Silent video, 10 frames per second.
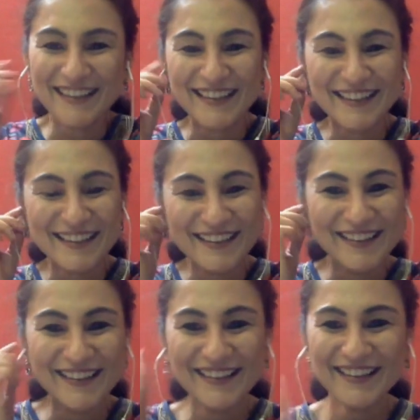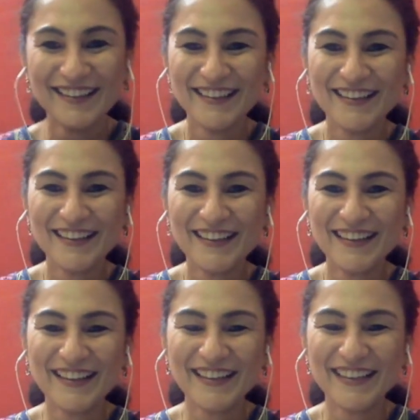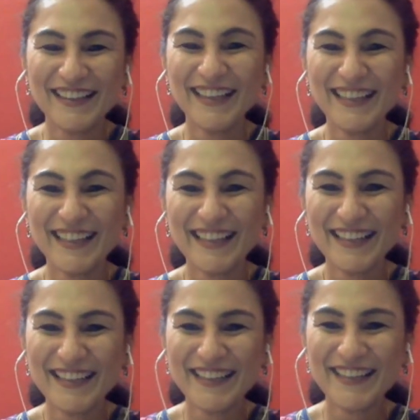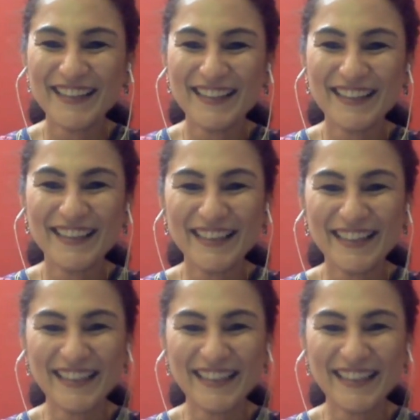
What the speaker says: No words are spoken by the person on screen.